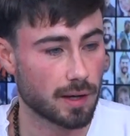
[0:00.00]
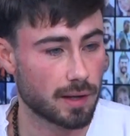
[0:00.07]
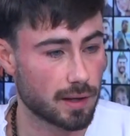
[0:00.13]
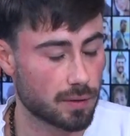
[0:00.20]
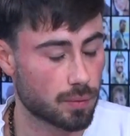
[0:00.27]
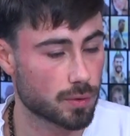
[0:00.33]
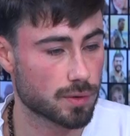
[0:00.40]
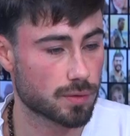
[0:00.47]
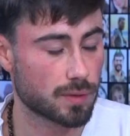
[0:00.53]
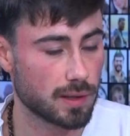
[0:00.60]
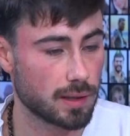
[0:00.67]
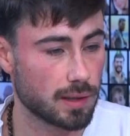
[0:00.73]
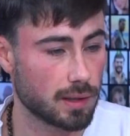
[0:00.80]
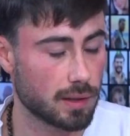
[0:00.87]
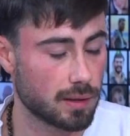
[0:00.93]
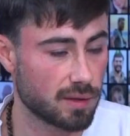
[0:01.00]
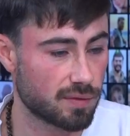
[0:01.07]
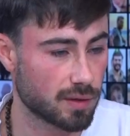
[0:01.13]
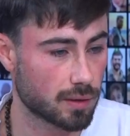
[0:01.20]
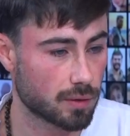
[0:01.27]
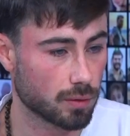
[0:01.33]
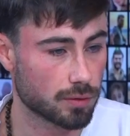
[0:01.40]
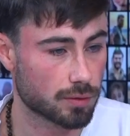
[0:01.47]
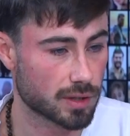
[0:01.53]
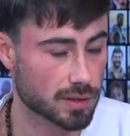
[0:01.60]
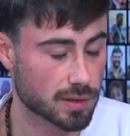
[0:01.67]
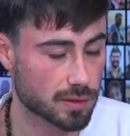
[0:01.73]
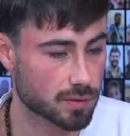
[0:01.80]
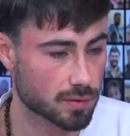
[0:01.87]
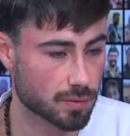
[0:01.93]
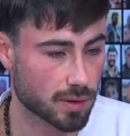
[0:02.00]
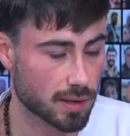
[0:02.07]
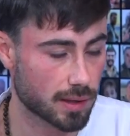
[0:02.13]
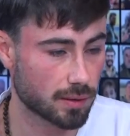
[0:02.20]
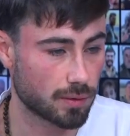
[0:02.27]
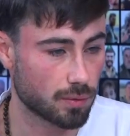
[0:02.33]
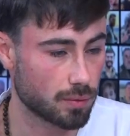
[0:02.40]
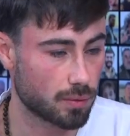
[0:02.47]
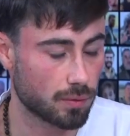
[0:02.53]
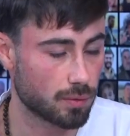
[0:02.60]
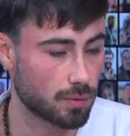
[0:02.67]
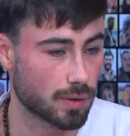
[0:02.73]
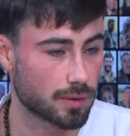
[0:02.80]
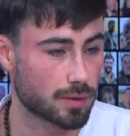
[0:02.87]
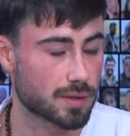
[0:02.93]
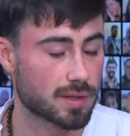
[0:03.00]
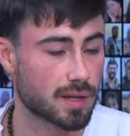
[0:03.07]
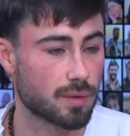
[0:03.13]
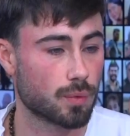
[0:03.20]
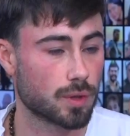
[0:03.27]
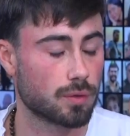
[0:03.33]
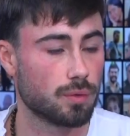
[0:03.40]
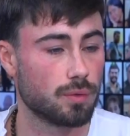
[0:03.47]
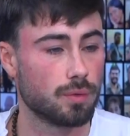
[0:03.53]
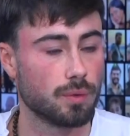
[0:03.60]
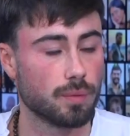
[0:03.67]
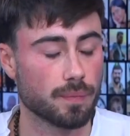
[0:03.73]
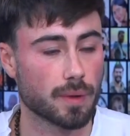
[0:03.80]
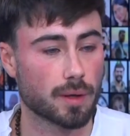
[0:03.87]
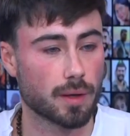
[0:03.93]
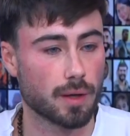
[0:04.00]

and it was really difficult just trying to understand what to do.